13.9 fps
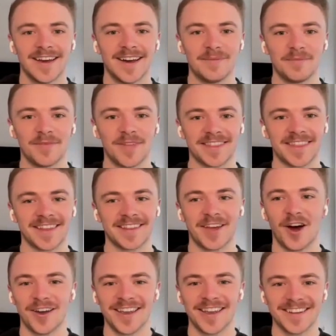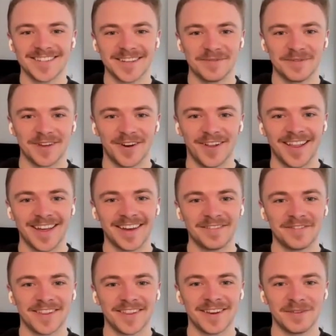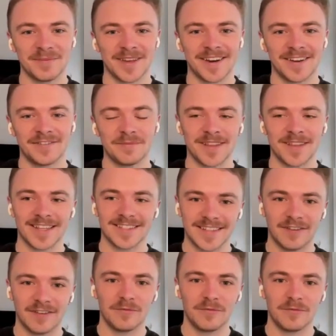that cockiness that we all have a little bit of, but that